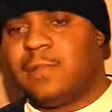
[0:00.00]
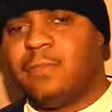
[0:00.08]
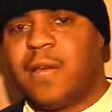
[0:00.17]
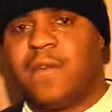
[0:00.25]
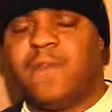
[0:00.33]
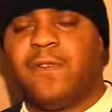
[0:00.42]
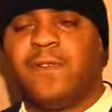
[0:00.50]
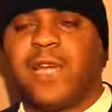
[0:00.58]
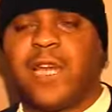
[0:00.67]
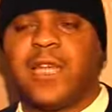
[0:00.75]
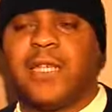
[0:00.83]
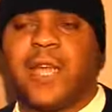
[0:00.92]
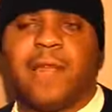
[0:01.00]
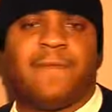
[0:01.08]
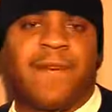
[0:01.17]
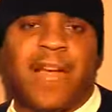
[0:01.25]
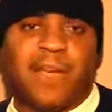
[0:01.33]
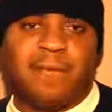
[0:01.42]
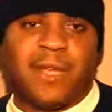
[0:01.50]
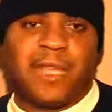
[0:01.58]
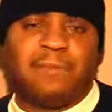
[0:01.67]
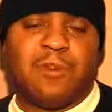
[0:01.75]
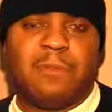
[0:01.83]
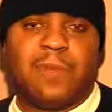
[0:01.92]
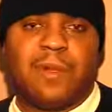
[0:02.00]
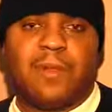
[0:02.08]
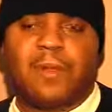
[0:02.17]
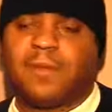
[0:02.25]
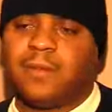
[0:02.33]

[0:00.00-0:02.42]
They probably feel that he's not viable at the moment.